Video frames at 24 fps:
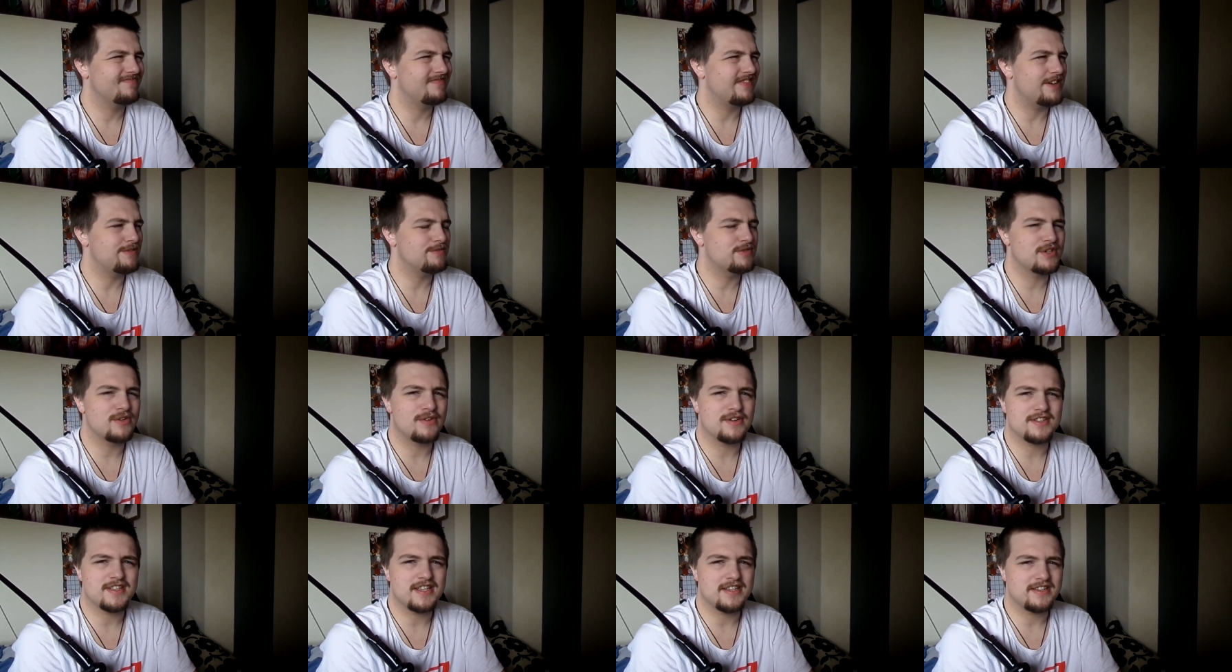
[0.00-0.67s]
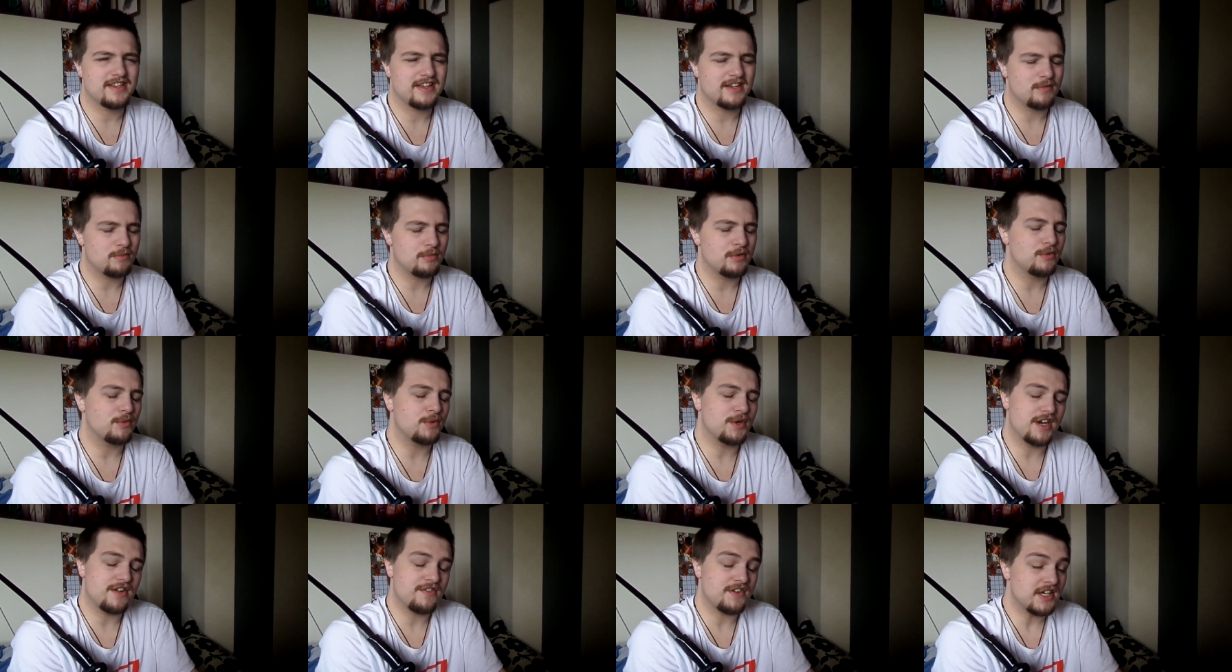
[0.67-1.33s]
I'm sure I said Diggle, but
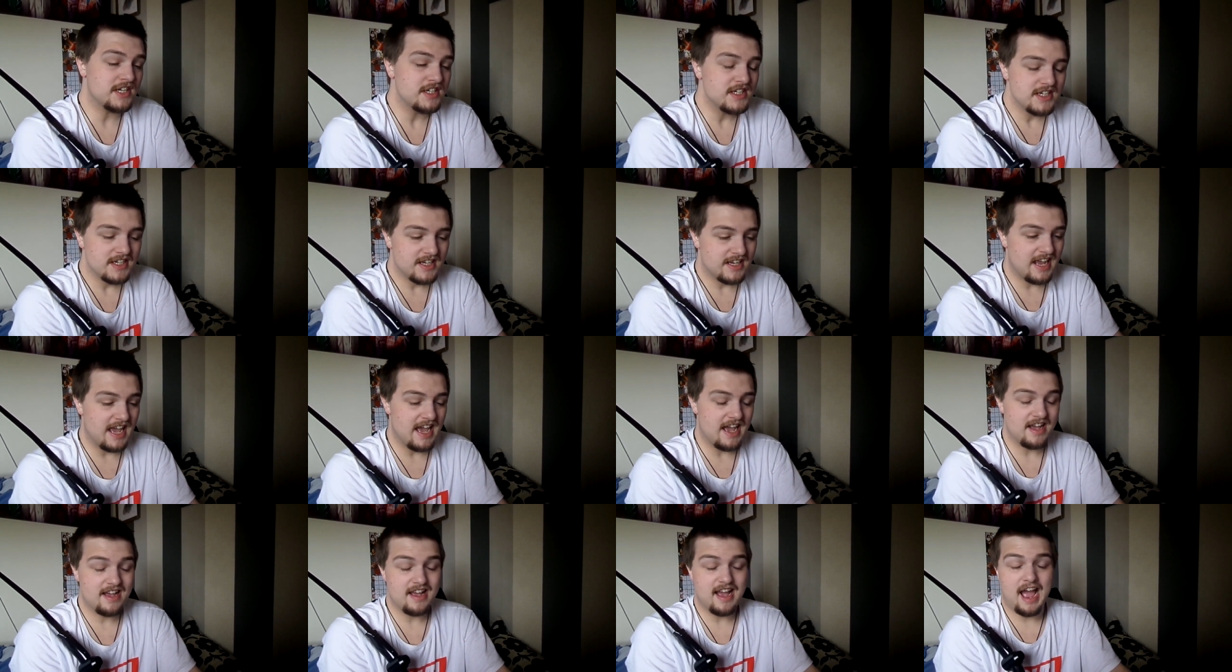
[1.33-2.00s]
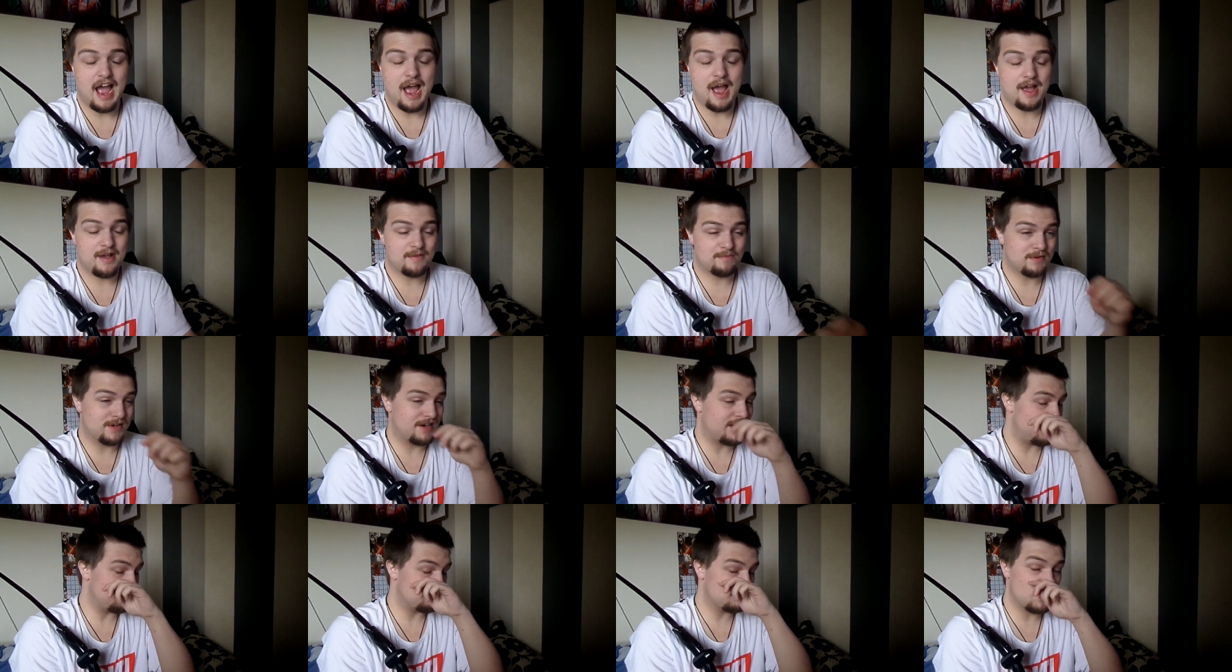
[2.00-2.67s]
whatever. Yeah, I,
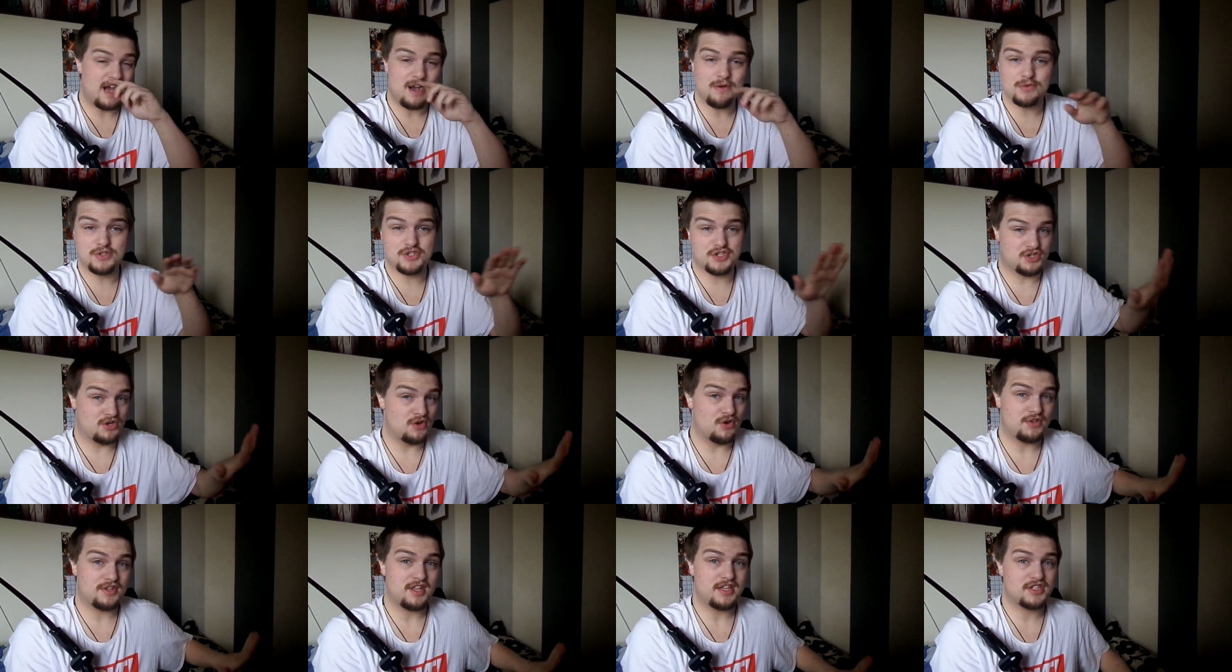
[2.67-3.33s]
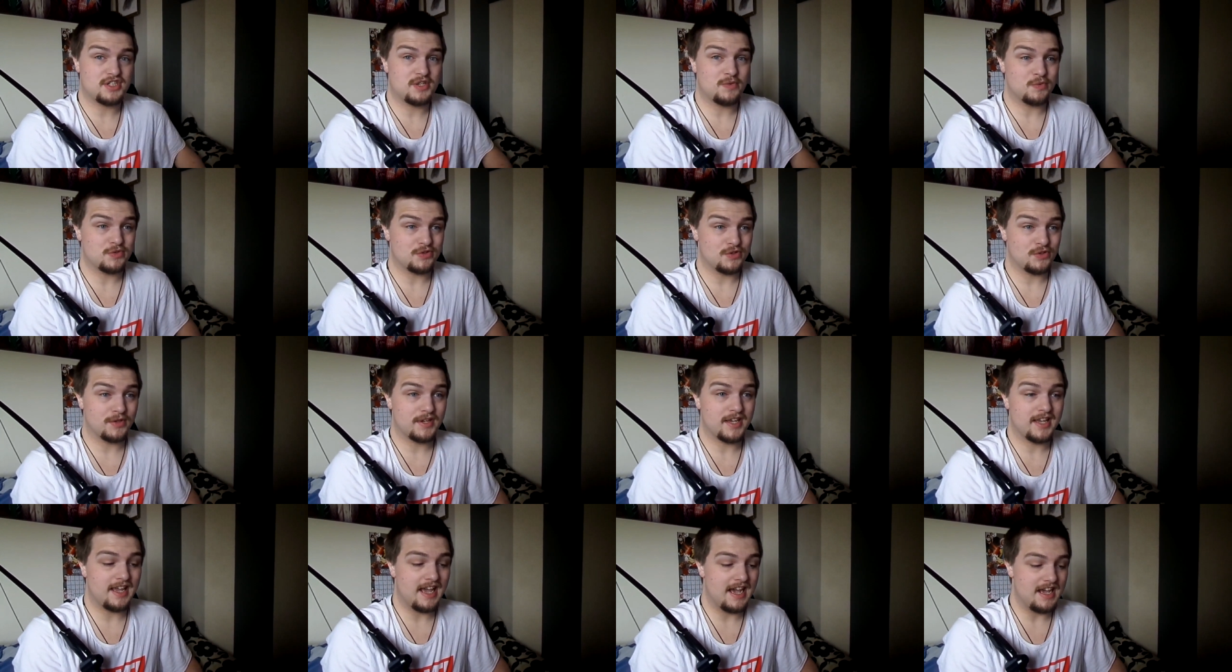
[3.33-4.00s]
but I'm, I was sure that she was
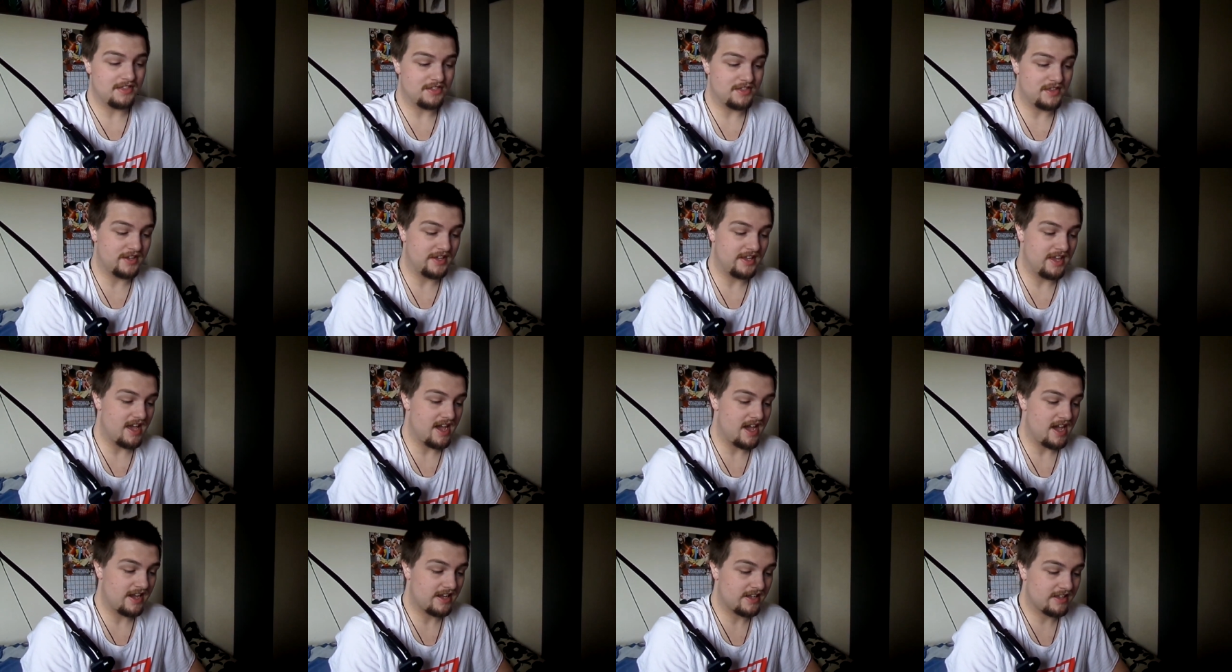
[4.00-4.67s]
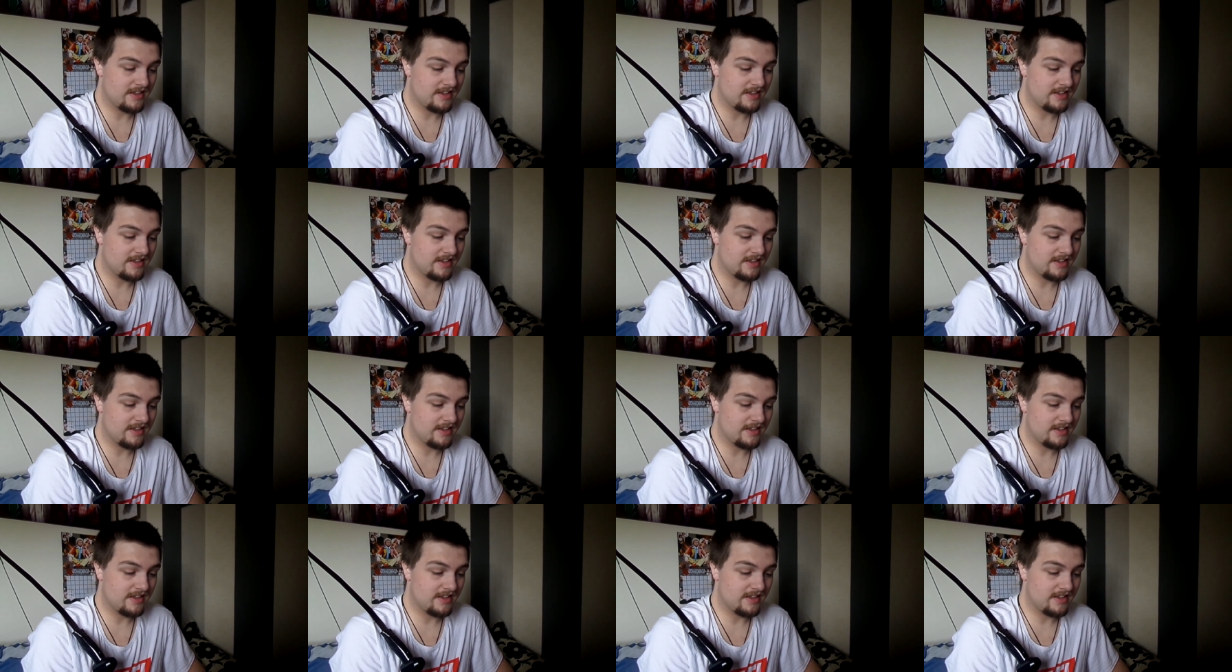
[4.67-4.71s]
looking at the uh,